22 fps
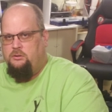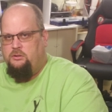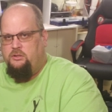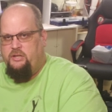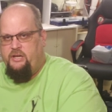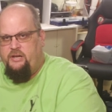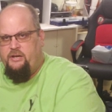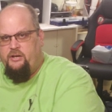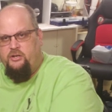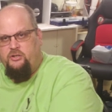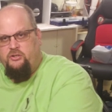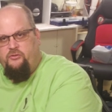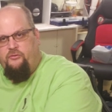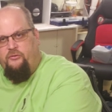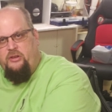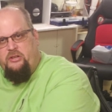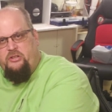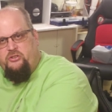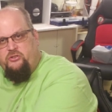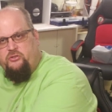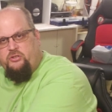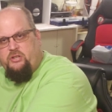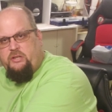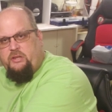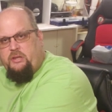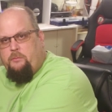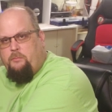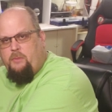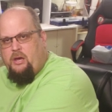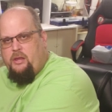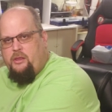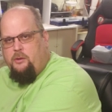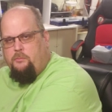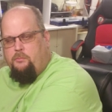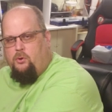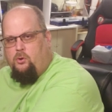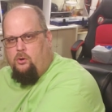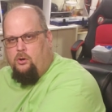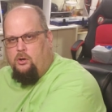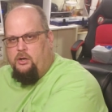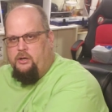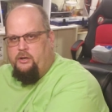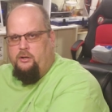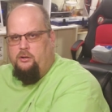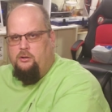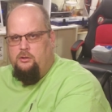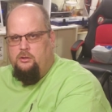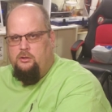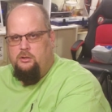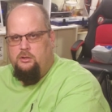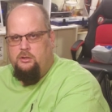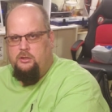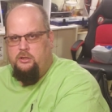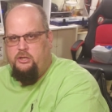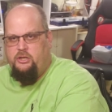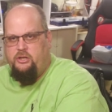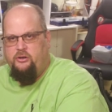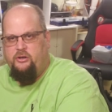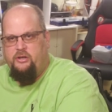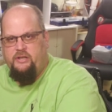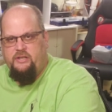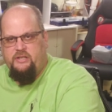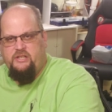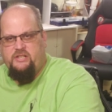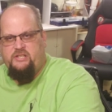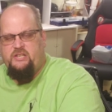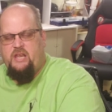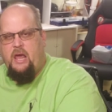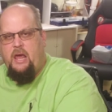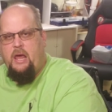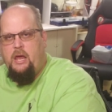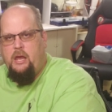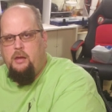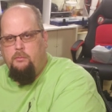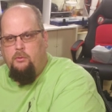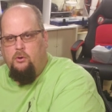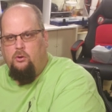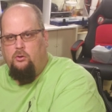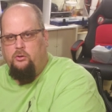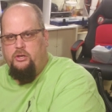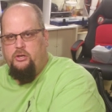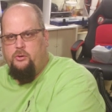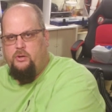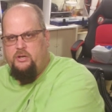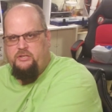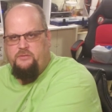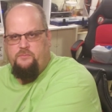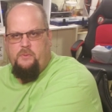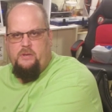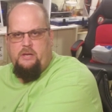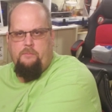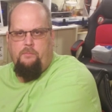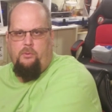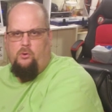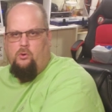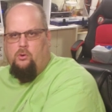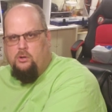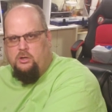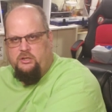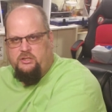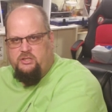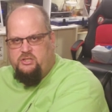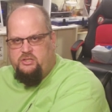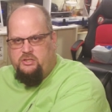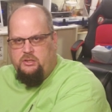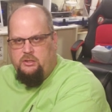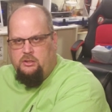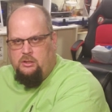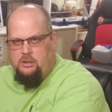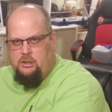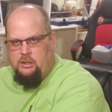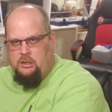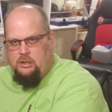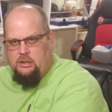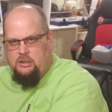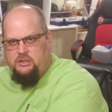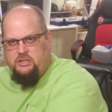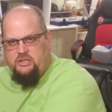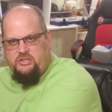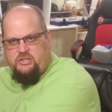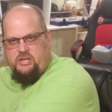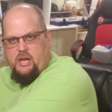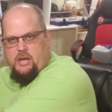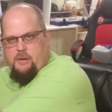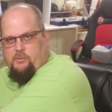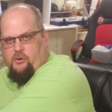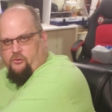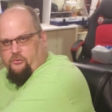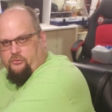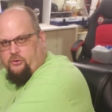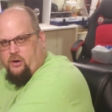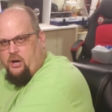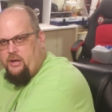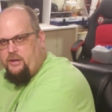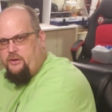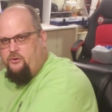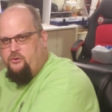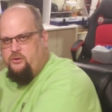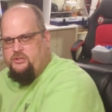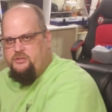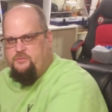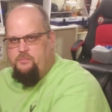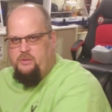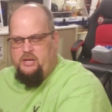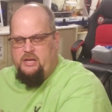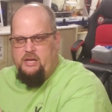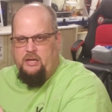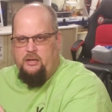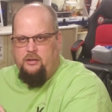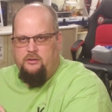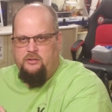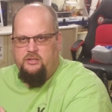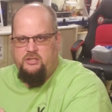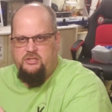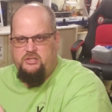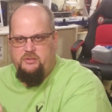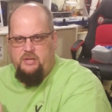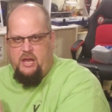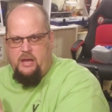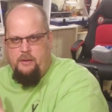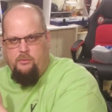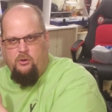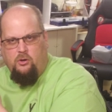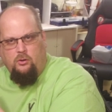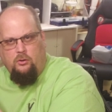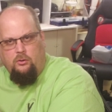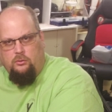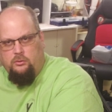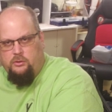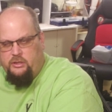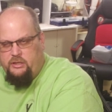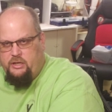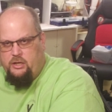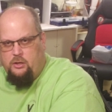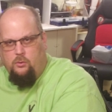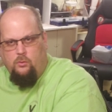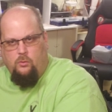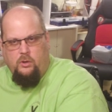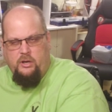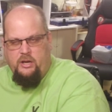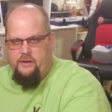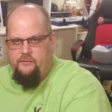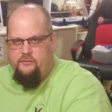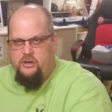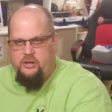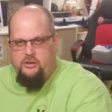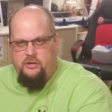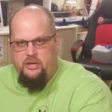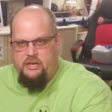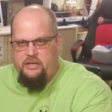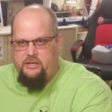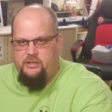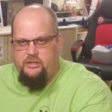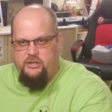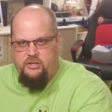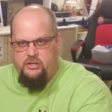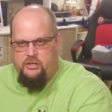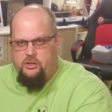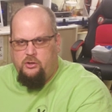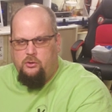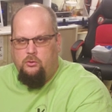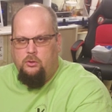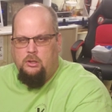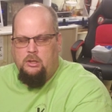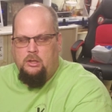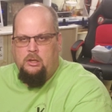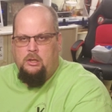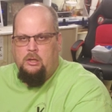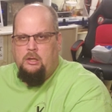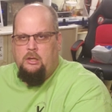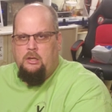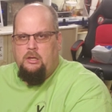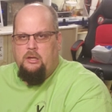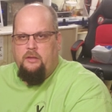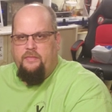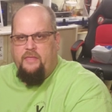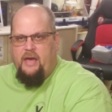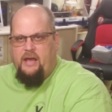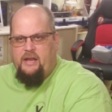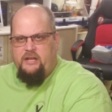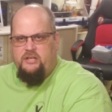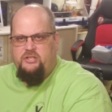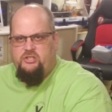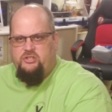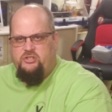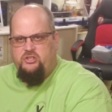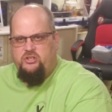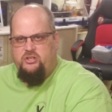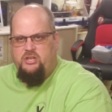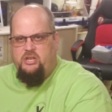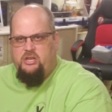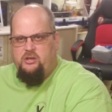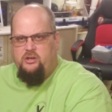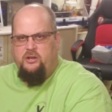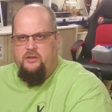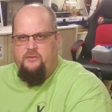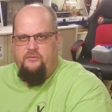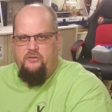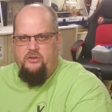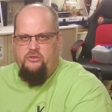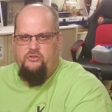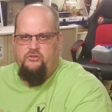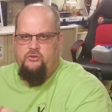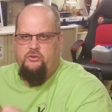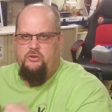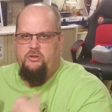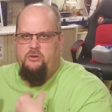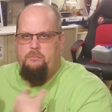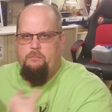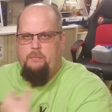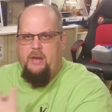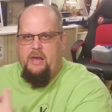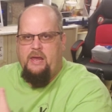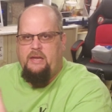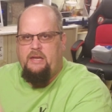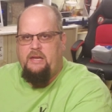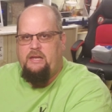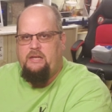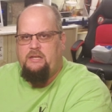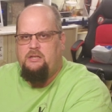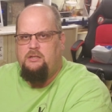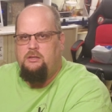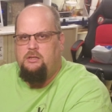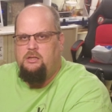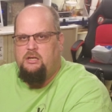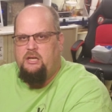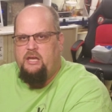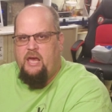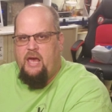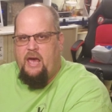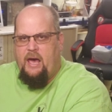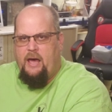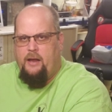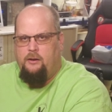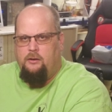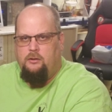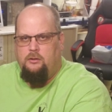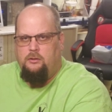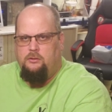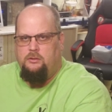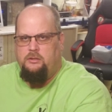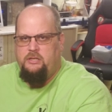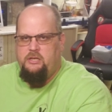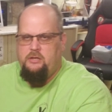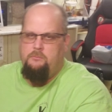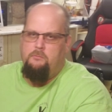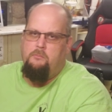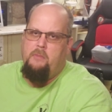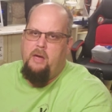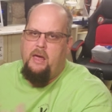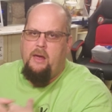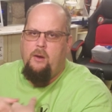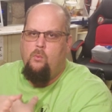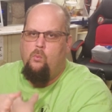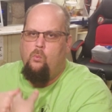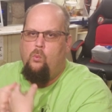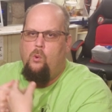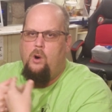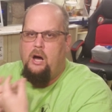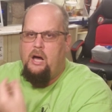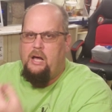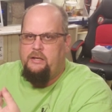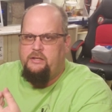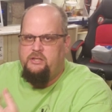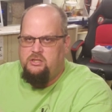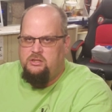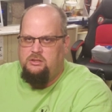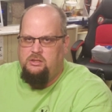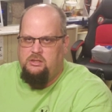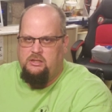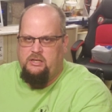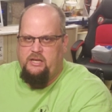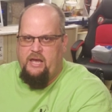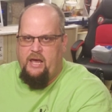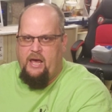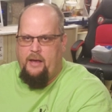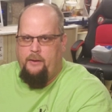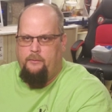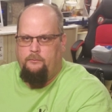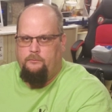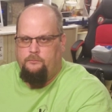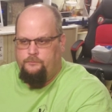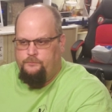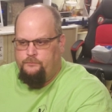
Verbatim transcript: There's features in the motherboard you can disable USB ports, disable front USB, disable, you know, whatever you need to do. That is a security feature you may need to look at. You may want to look at.